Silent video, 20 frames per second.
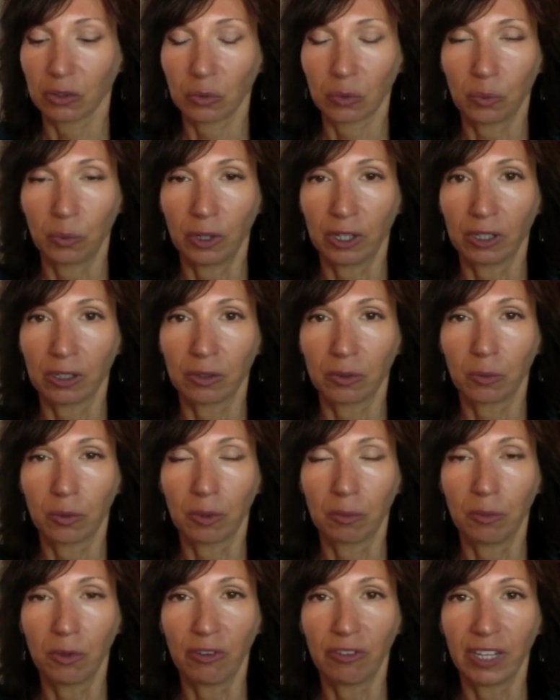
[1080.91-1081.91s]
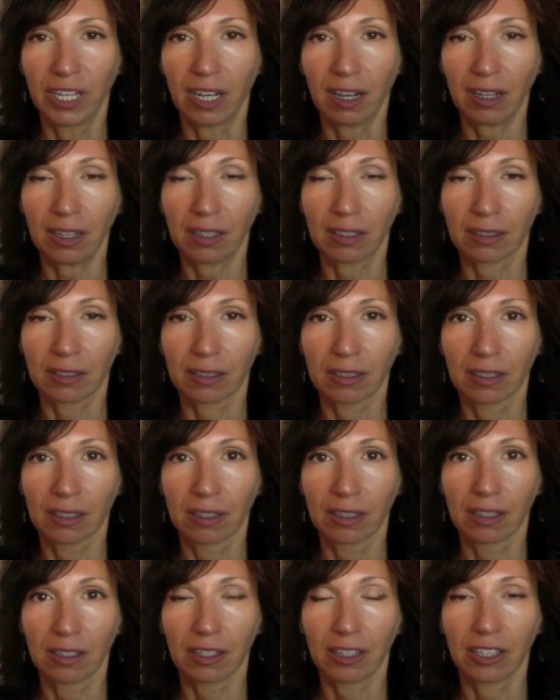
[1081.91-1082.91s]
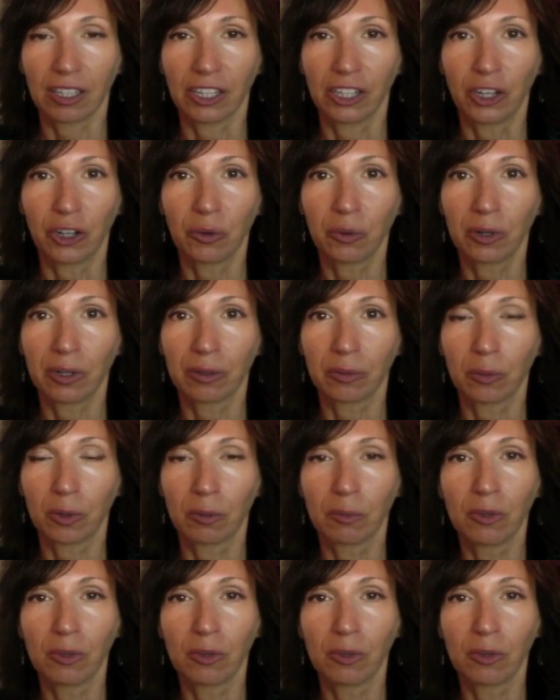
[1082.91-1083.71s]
we're we're moving on. You know, we're we're